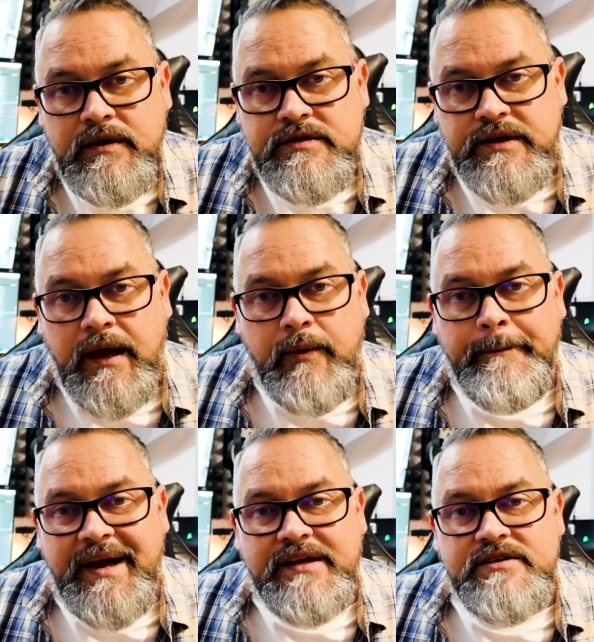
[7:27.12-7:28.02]
So yeah,
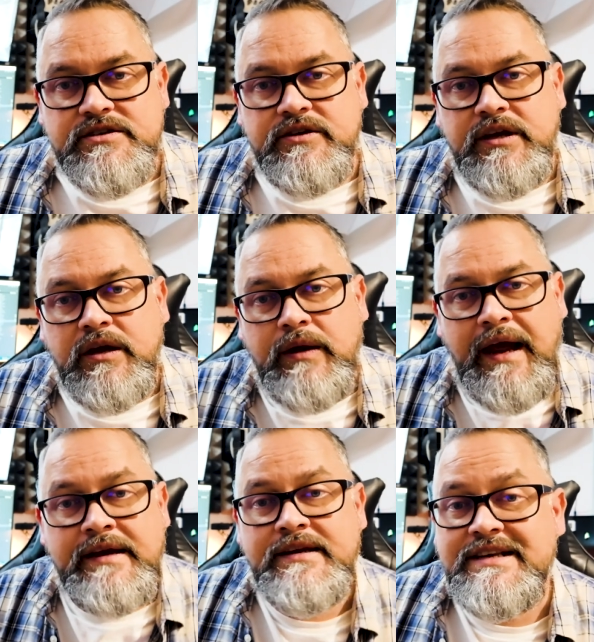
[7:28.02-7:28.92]
back in the studio,
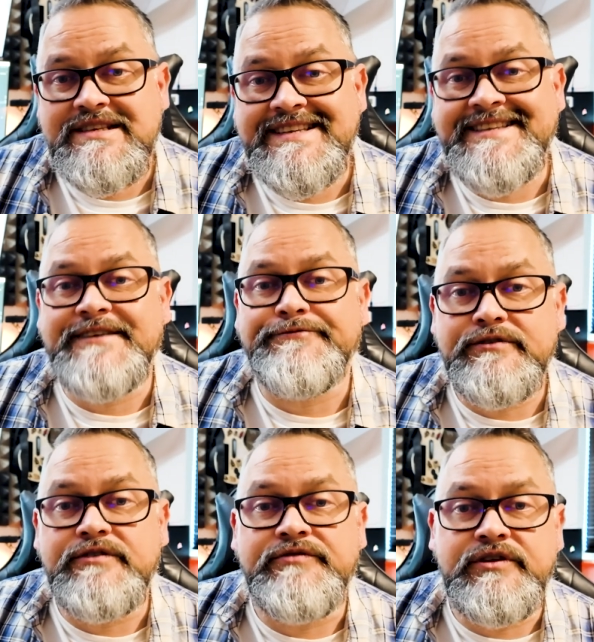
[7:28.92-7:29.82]
and it's a
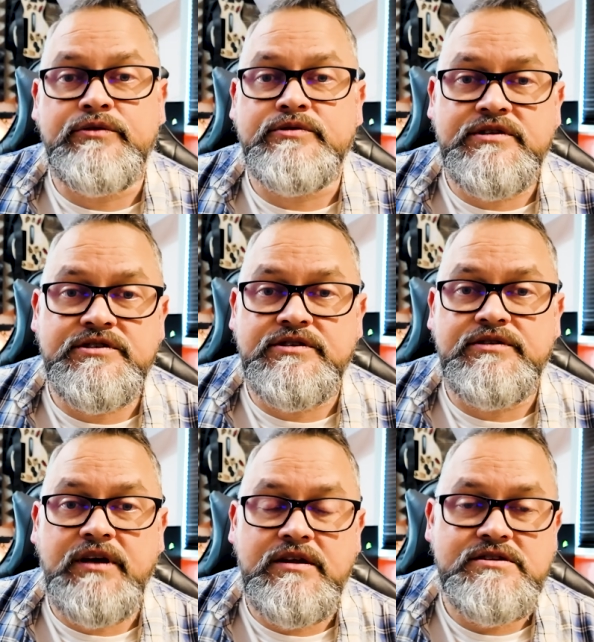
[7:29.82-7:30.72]
different view to the
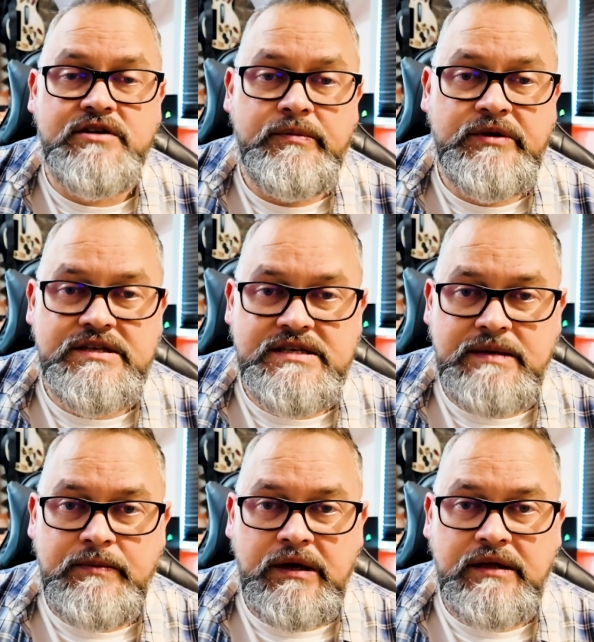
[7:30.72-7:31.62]
studio this time. You can
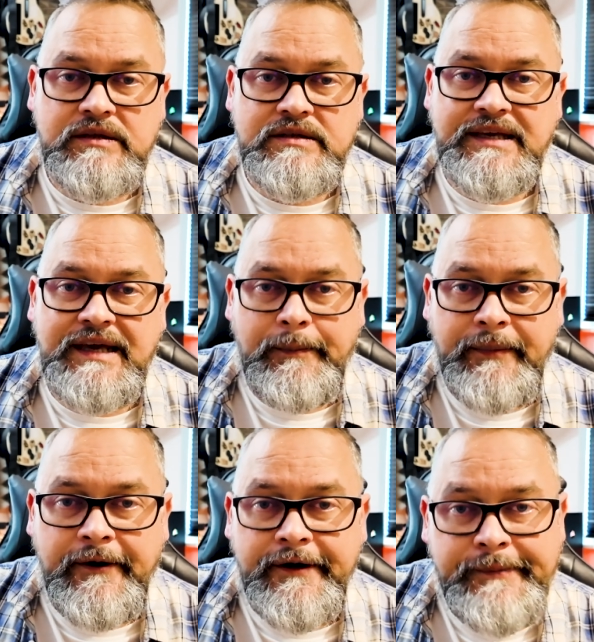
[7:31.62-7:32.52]
see my kit
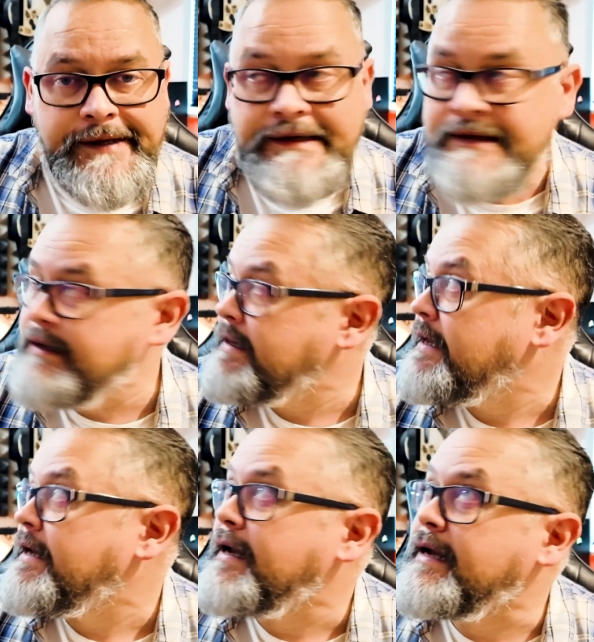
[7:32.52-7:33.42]
behind me.
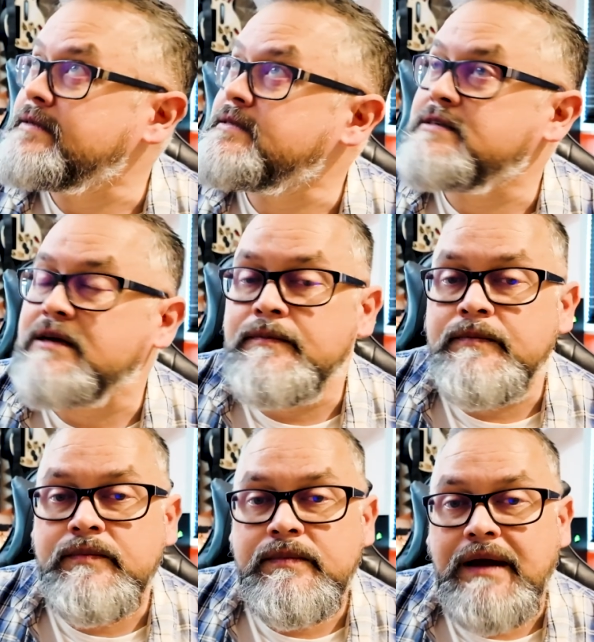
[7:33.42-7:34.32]
And
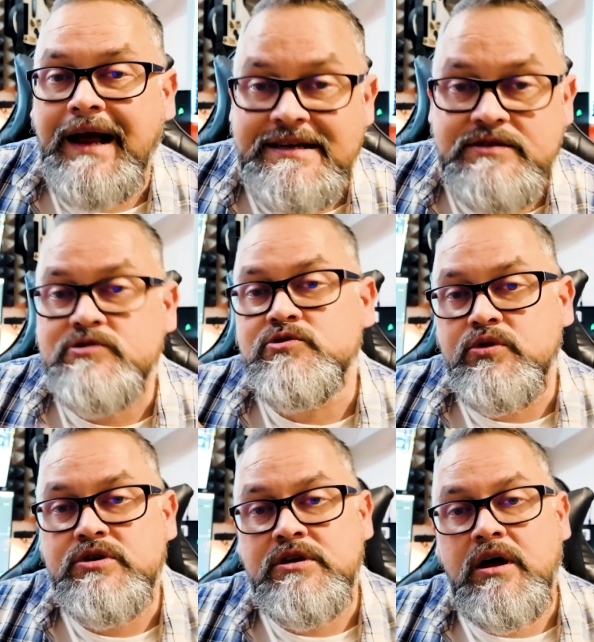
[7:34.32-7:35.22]
as I was
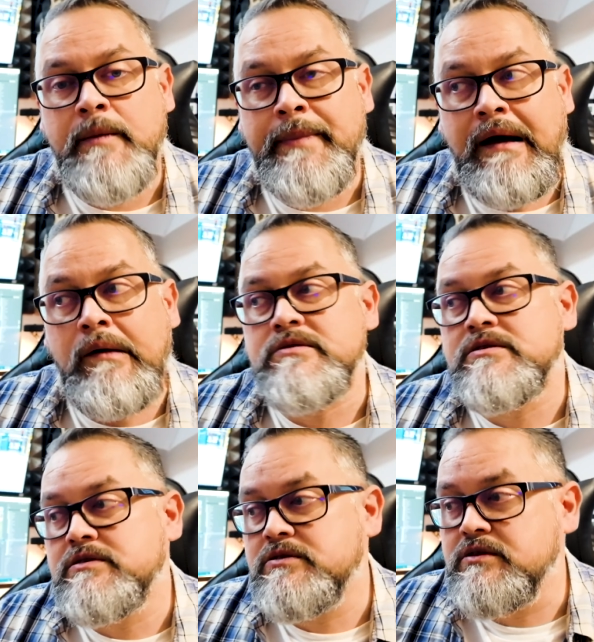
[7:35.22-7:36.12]
talking about